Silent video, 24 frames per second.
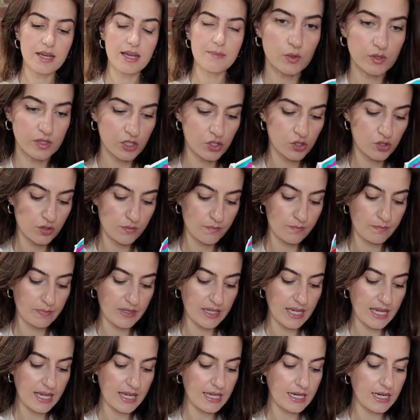So it's a
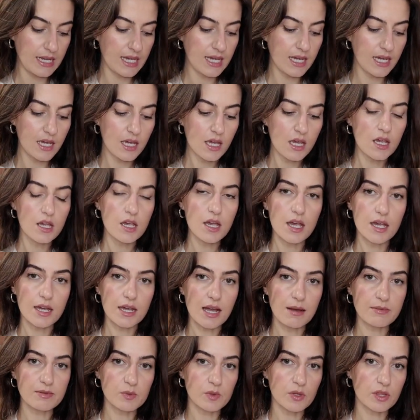bikini,
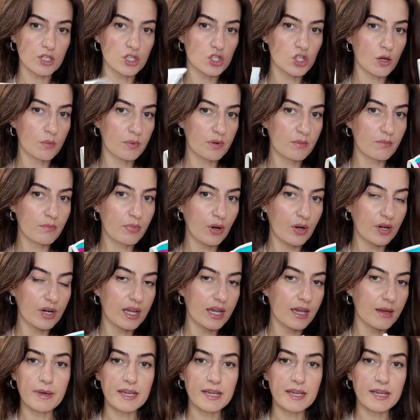comes with a top and bottom.